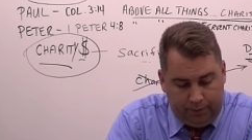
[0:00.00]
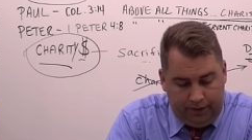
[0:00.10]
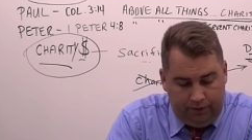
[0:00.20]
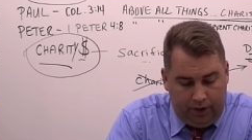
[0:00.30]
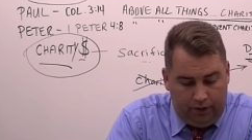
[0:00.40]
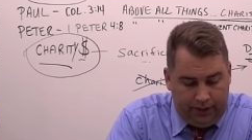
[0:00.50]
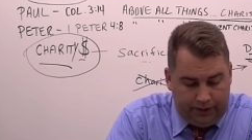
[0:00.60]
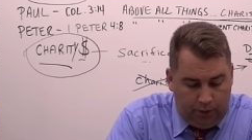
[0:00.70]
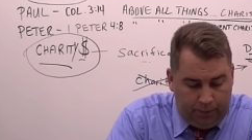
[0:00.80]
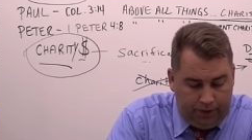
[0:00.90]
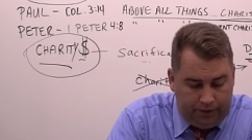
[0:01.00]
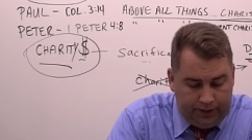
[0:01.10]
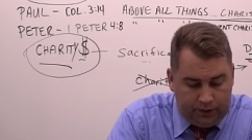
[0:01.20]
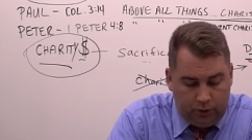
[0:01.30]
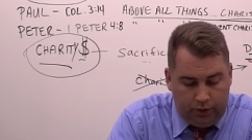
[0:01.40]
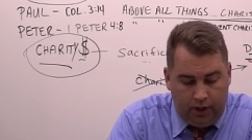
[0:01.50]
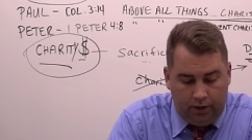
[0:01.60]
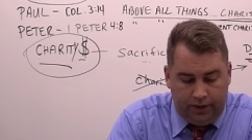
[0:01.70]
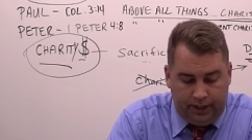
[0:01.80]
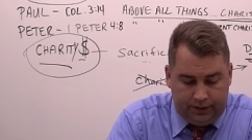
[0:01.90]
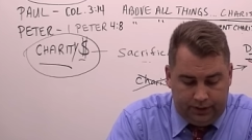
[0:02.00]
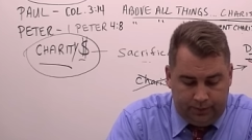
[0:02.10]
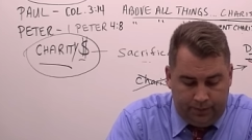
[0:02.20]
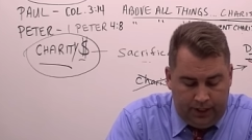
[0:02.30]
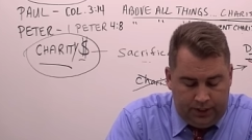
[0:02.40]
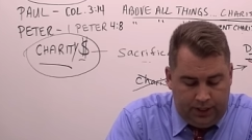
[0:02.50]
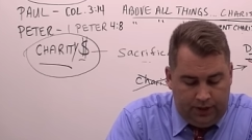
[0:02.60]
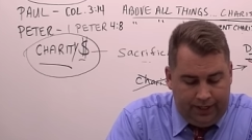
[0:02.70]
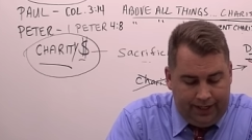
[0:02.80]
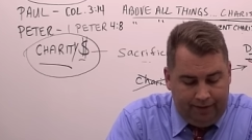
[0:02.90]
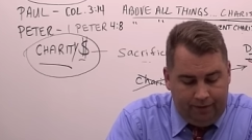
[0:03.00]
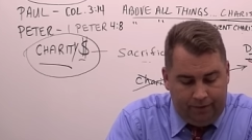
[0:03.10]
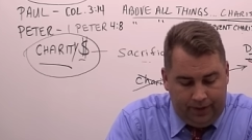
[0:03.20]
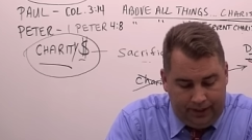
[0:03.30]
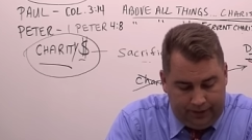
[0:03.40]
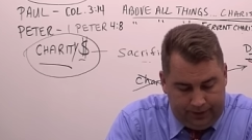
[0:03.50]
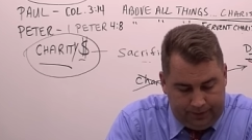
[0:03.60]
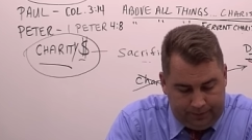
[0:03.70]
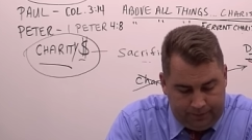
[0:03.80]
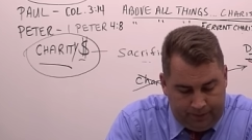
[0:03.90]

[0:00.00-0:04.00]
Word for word: believeth all things, hopeth all things, adoreth all things. Charity never faileth.